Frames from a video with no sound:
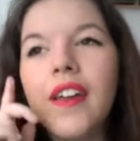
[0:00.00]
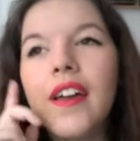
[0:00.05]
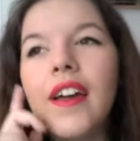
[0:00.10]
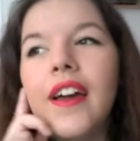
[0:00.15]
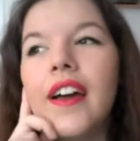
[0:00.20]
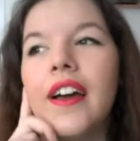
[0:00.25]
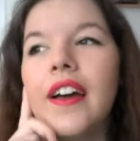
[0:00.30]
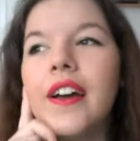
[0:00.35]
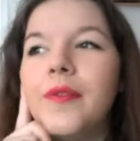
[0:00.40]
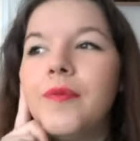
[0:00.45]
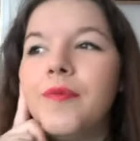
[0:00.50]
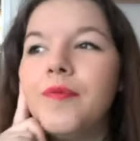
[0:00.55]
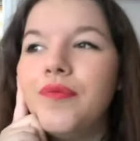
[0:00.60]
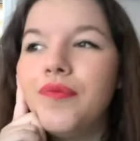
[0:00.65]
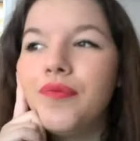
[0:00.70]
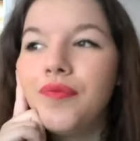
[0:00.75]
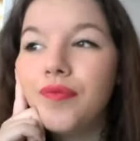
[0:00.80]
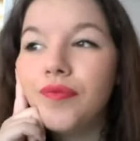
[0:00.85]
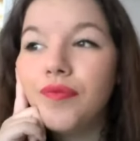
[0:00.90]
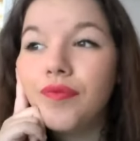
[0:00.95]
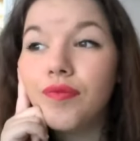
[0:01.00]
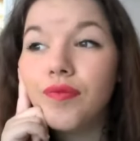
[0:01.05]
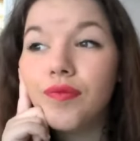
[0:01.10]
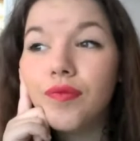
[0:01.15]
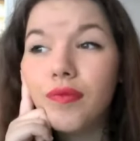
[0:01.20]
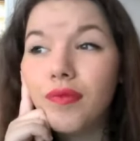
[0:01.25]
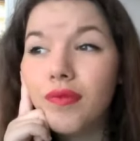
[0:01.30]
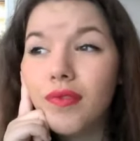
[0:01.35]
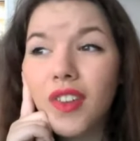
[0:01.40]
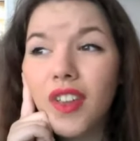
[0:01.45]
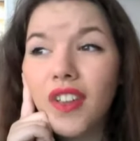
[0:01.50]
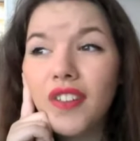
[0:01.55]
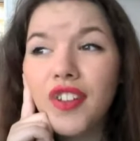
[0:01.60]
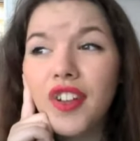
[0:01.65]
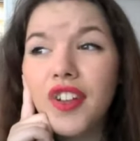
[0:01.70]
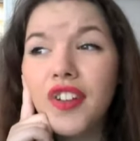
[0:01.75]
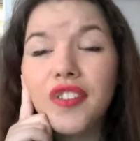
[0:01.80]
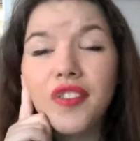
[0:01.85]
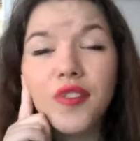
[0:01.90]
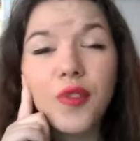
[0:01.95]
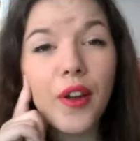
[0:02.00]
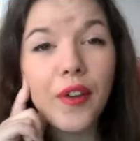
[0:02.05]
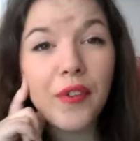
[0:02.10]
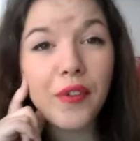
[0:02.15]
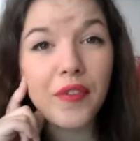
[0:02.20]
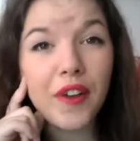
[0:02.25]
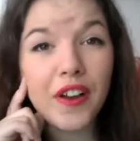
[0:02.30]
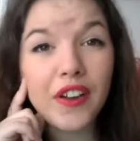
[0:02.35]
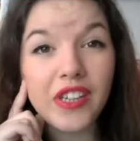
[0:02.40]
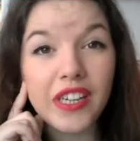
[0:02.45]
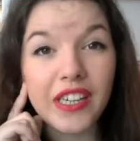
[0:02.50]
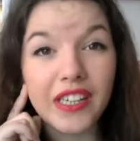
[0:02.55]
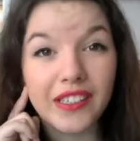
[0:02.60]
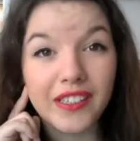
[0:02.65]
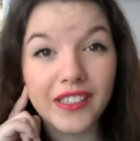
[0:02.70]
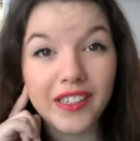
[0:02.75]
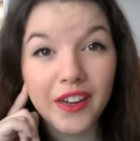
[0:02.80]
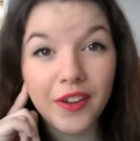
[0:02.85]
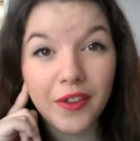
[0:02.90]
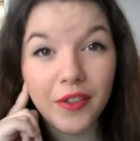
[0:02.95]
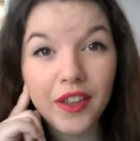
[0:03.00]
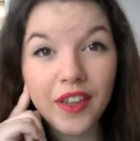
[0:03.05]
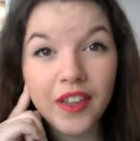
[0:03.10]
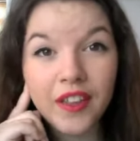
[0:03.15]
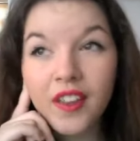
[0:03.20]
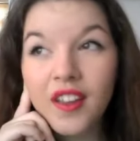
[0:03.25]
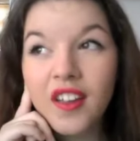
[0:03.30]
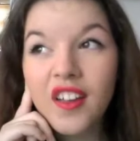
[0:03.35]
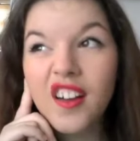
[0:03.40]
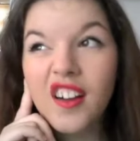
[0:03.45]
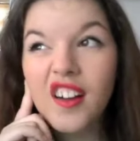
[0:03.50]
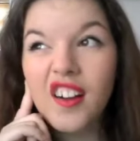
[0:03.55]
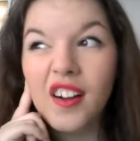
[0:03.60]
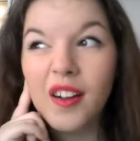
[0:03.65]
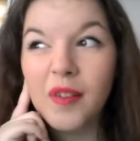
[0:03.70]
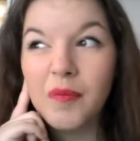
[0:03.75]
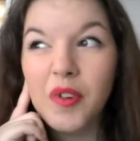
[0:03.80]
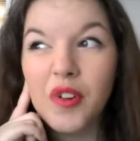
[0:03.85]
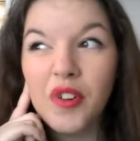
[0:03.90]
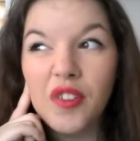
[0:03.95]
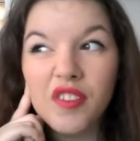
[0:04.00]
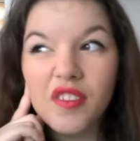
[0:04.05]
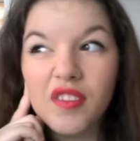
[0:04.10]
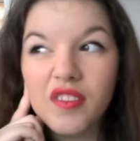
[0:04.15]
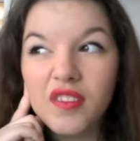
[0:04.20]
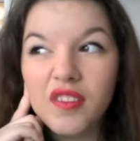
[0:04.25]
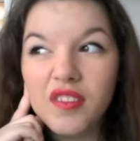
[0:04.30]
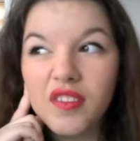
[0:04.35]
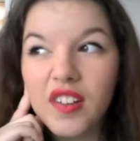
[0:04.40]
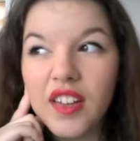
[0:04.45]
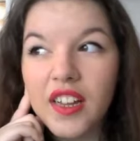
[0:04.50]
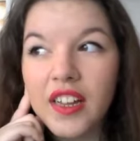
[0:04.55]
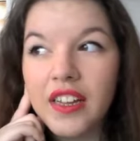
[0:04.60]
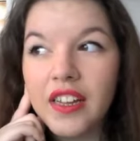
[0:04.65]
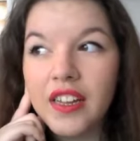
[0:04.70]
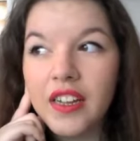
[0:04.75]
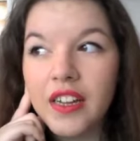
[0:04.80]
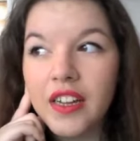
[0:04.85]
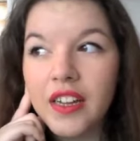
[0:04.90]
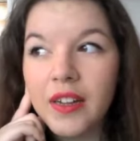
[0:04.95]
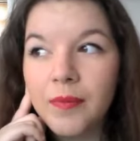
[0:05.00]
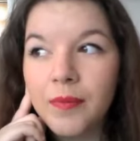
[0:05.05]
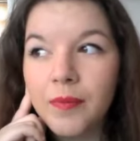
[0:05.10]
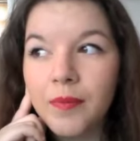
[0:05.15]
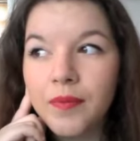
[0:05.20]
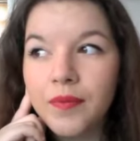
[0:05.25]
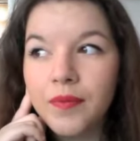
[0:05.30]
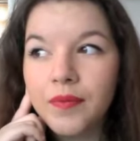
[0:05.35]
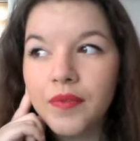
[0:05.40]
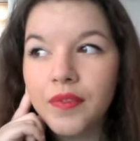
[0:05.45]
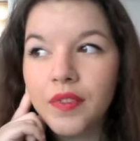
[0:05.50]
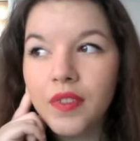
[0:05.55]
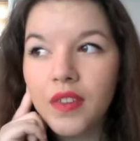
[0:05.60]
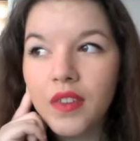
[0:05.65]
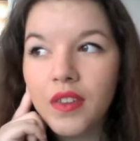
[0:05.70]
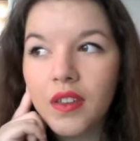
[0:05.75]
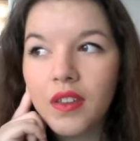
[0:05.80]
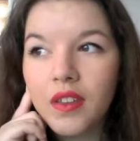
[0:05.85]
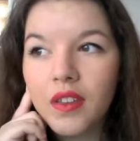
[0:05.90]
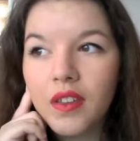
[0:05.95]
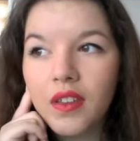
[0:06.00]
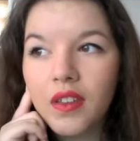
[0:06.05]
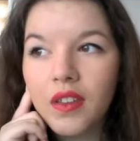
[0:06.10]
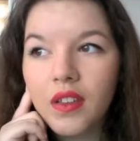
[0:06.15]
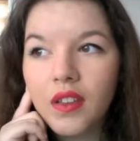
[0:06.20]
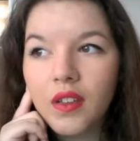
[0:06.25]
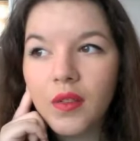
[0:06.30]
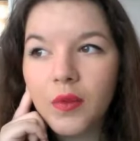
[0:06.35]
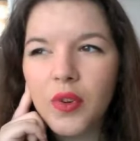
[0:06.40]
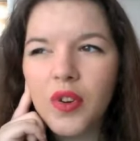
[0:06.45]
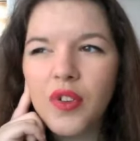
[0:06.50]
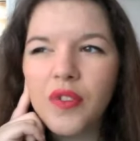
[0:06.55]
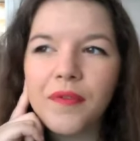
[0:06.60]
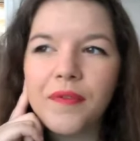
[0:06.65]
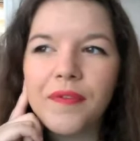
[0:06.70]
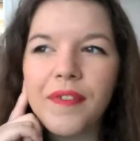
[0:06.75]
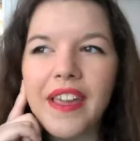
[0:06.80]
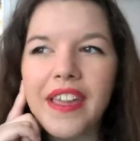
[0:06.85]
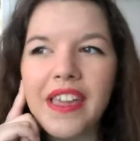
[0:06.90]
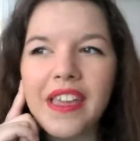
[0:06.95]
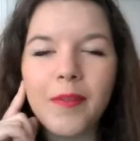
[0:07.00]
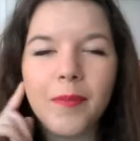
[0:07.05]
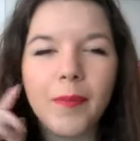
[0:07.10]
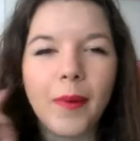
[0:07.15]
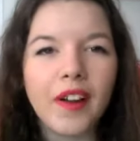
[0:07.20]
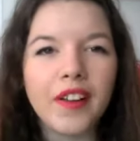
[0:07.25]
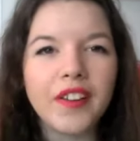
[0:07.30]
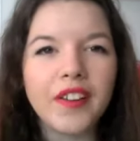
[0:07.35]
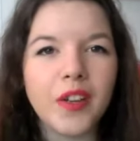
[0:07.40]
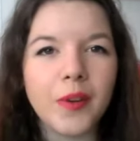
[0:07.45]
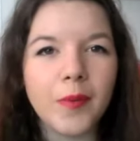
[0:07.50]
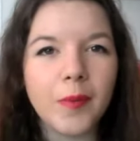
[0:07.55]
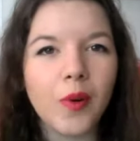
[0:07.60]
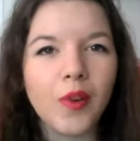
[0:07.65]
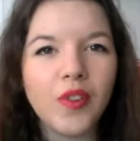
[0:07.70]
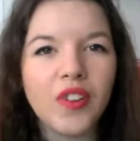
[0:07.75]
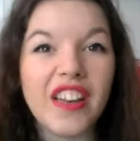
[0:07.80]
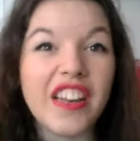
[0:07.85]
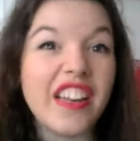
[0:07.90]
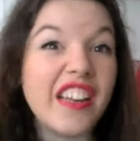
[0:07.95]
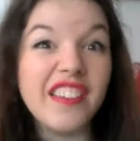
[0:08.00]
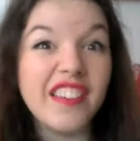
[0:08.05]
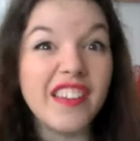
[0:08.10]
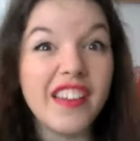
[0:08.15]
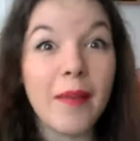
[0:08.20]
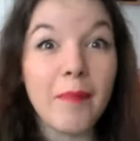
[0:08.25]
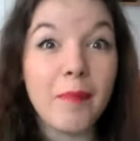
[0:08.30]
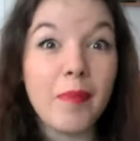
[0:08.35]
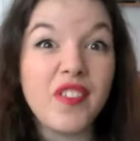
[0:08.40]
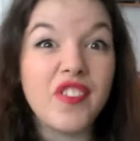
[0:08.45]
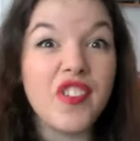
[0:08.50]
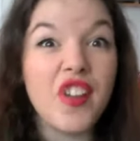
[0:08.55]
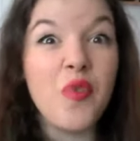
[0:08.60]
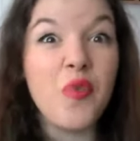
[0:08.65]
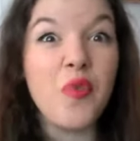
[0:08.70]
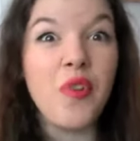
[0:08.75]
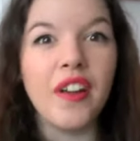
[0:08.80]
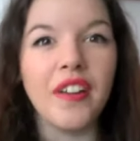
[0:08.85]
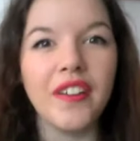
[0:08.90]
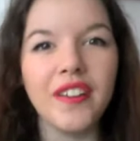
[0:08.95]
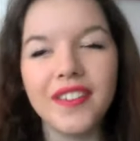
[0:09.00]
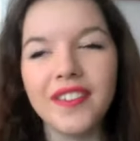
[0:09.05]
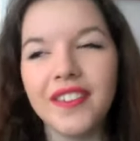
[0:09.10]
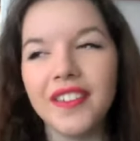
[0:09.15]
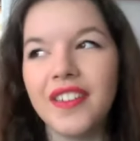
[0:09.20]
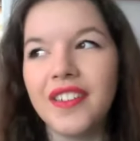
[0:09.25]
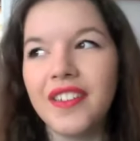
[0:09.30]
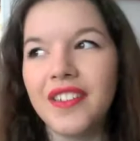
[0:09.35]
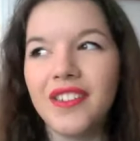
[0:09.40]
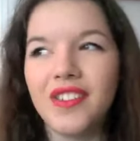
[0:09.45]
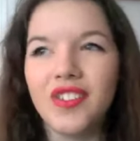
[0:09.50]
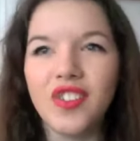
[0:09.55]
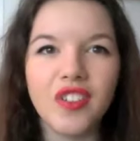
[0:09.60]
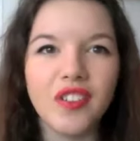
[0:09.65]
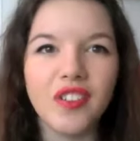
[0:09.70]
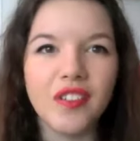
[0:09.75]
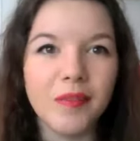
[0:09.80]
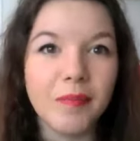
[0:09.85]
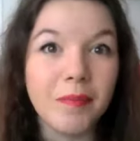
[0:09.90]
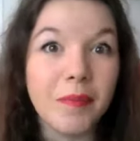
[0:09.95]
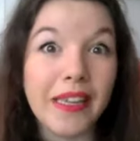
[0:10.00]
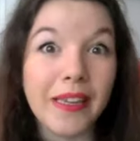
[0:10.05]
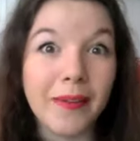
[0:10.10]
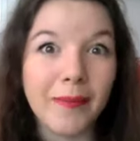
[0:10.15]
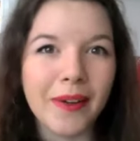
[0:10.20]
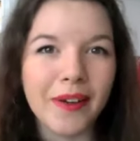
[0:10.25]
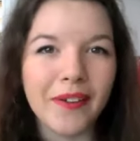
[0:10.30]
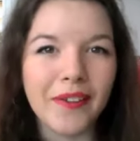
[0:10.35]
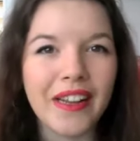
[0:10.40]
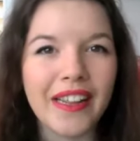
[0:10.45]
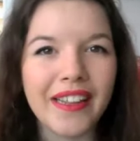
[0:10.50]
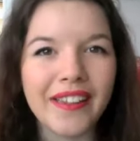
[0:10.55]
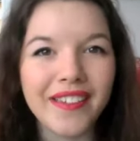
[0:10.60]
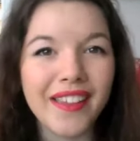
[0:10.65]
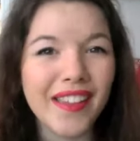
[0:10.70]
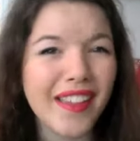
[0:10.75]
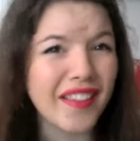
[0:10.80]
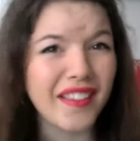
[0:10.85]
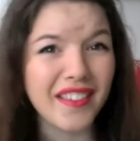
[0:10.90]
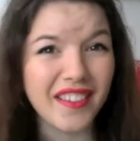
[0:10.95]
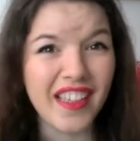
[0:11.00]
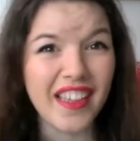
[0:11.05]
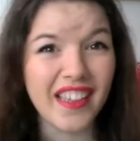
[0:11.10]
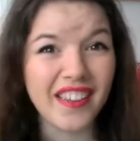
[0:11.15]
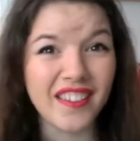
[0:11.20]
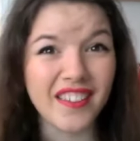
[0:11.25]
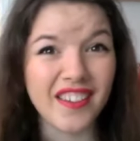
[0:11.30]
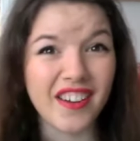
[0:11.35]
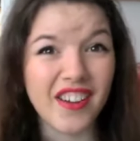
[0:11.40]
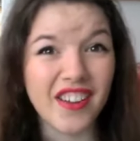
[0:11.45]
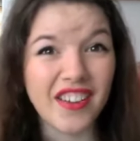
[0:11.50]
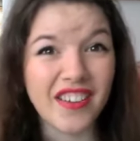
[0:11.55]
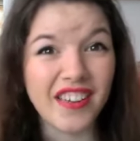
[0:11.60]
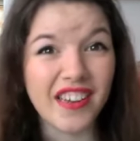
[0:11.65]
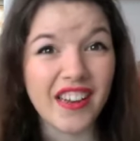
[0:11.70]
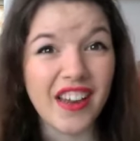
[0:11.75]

I mean. So it's quite refreshing to know that I'm not, well, not fake, but I don't put on an internet persona, because this is just me, apparently, so that's nice to